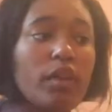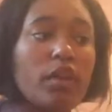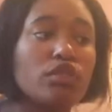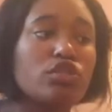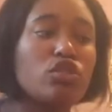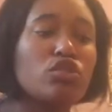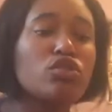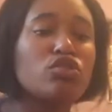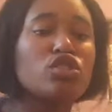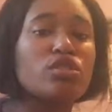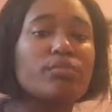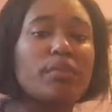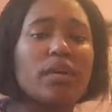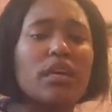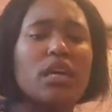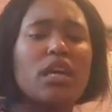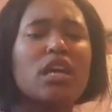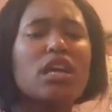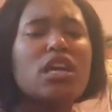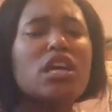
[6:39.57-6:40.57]
shows it to
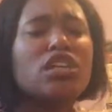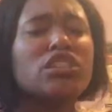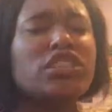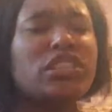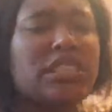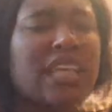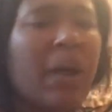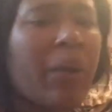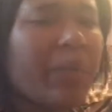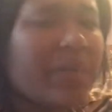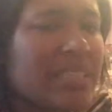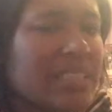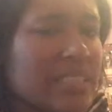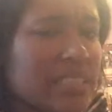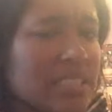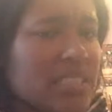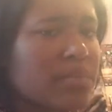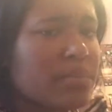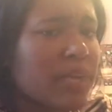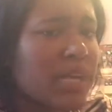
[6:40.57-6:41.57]
me. She's like, what does
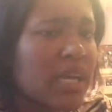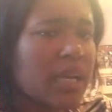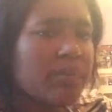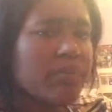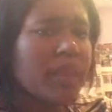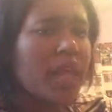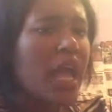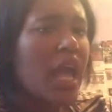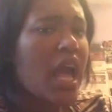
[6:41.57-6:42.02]
this mean?